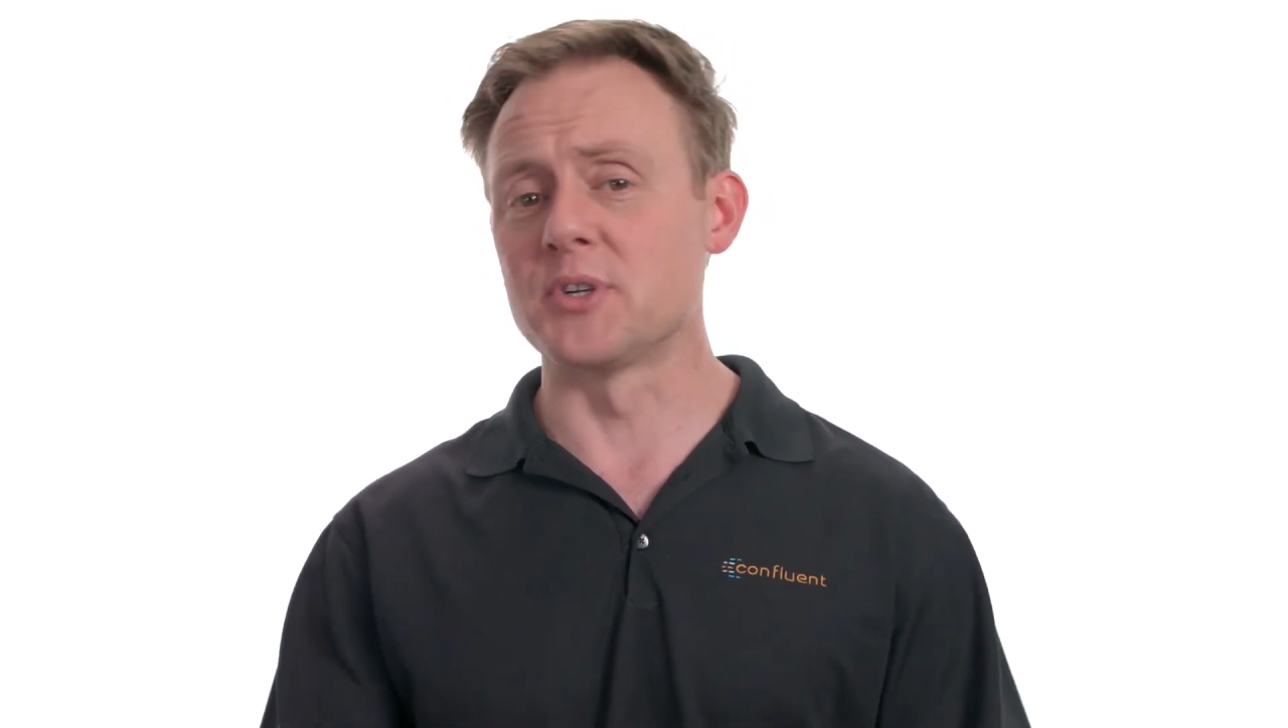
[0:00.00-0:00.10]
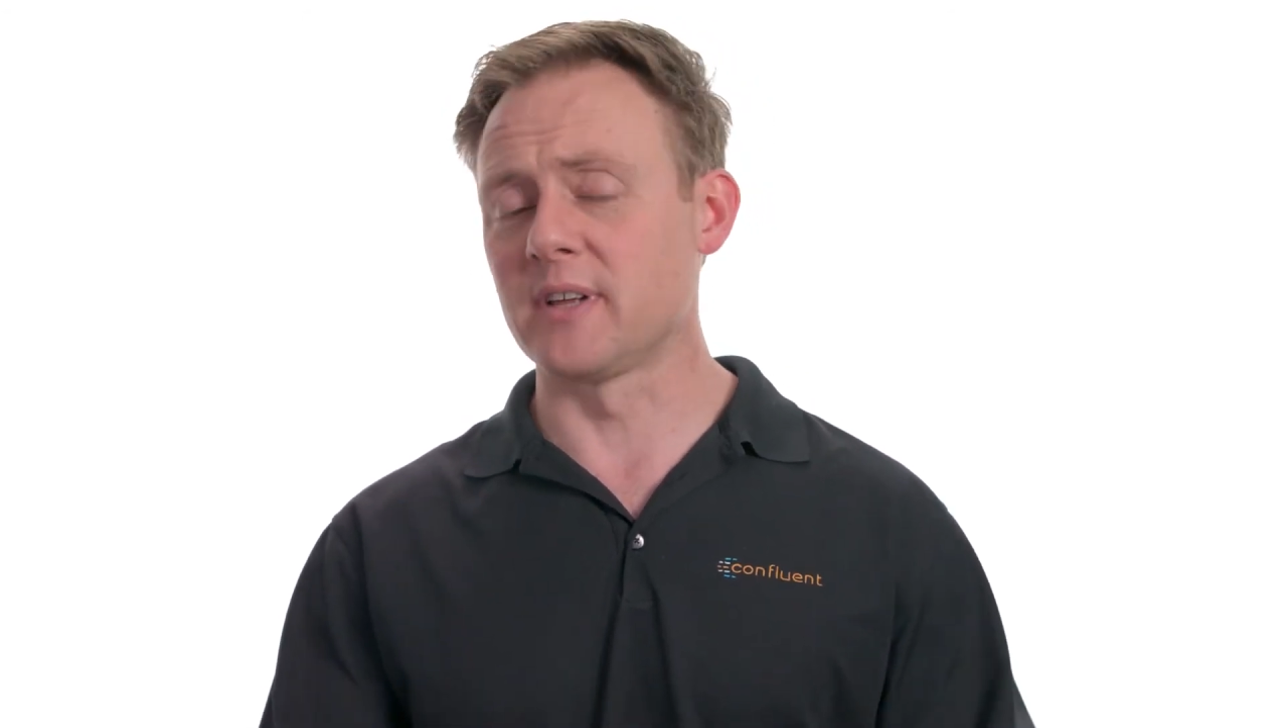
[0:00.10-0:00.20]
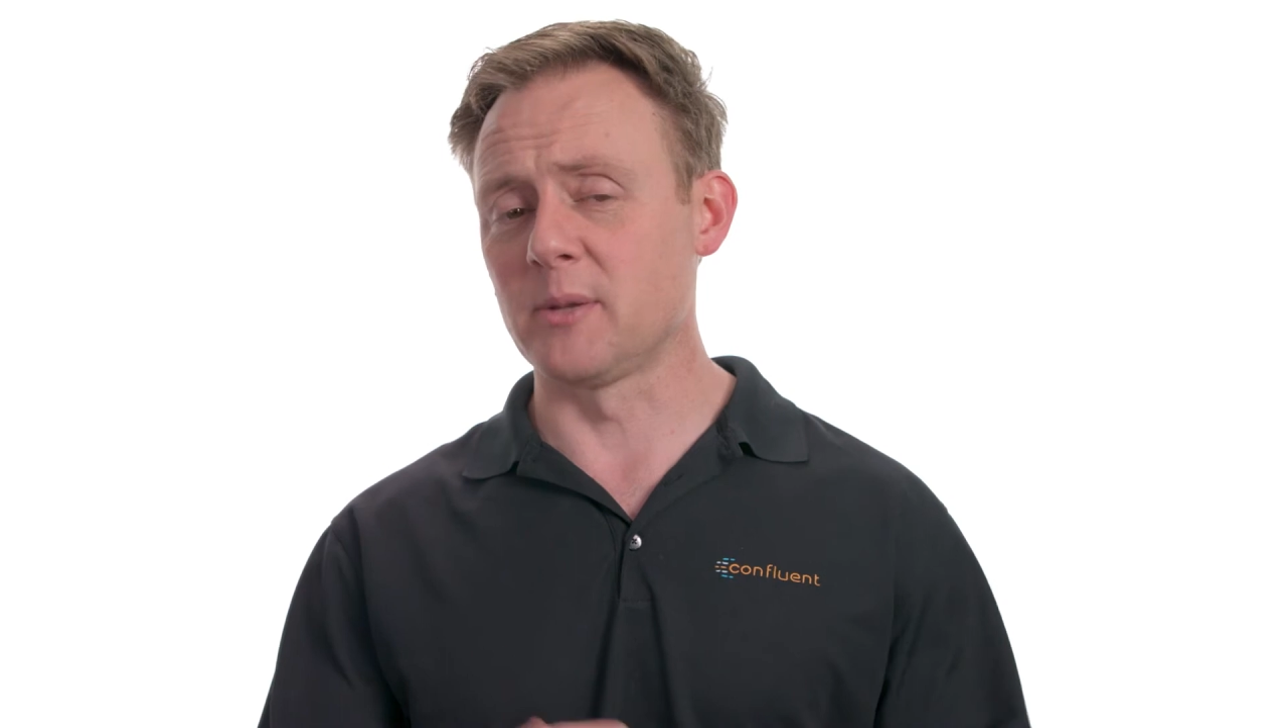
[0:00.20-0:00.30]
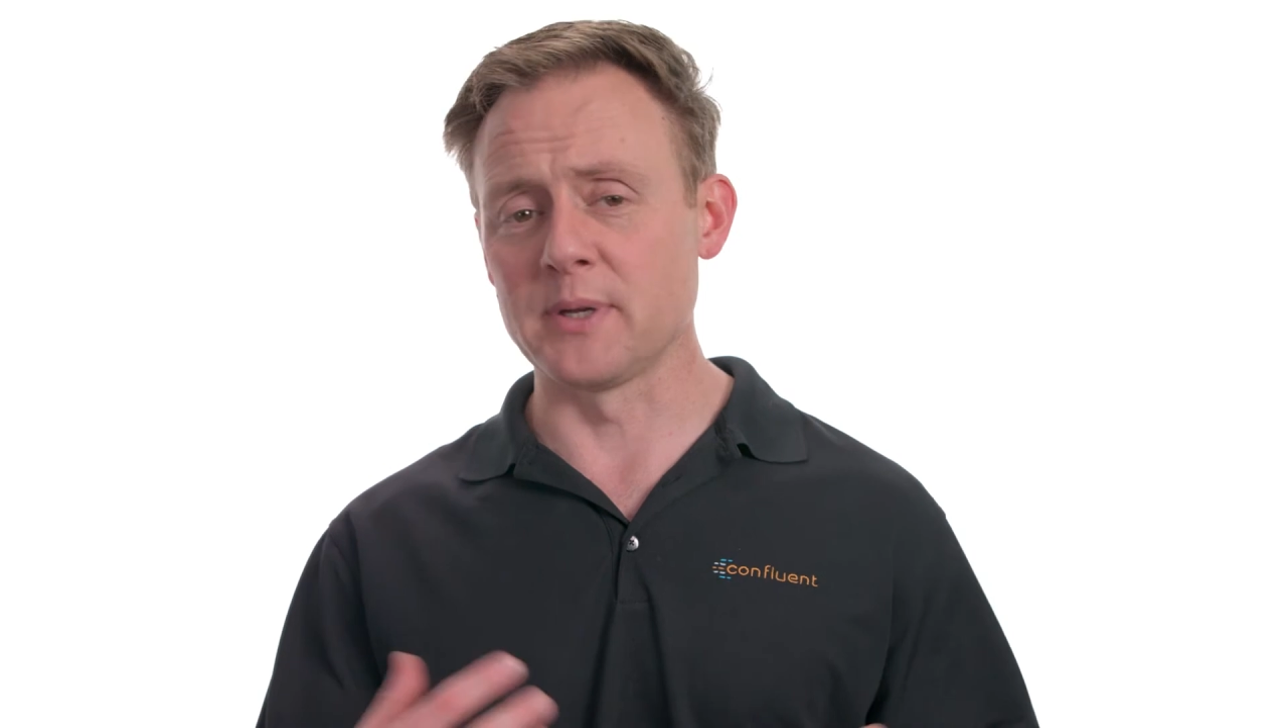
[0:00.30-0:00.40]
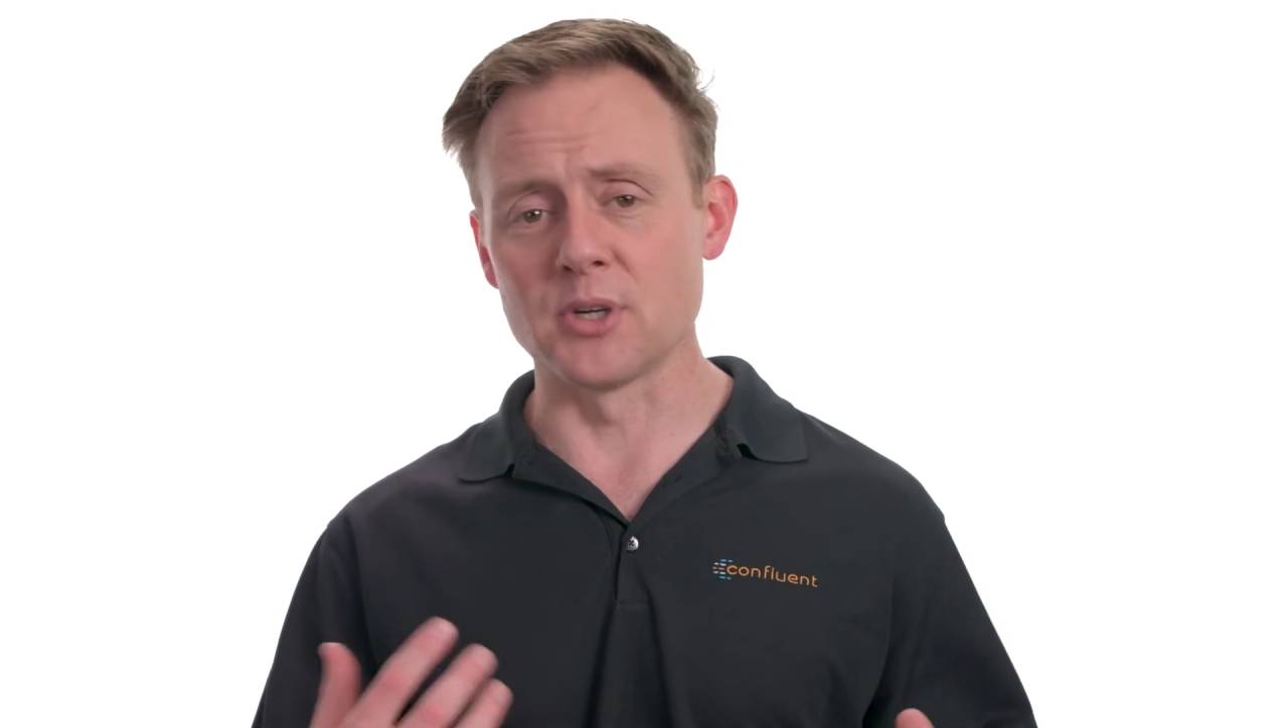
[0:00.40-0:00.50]

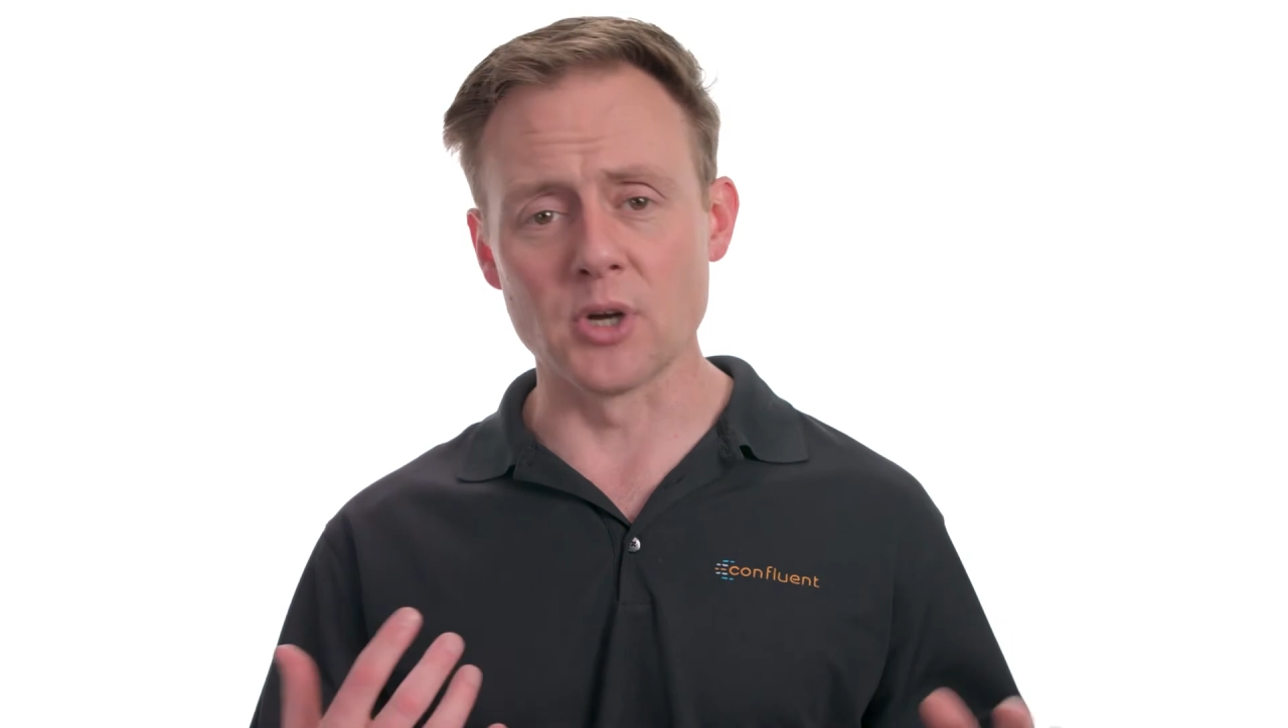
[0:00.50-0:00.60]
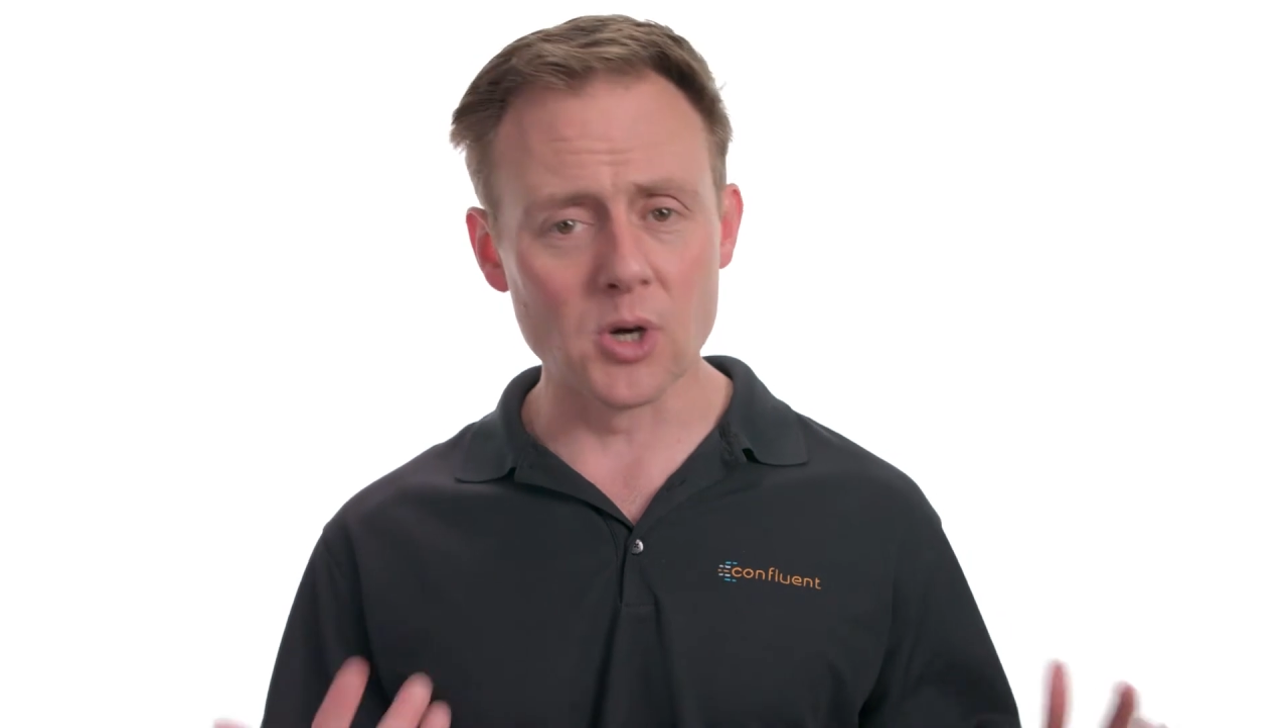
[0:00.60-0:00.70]
developing your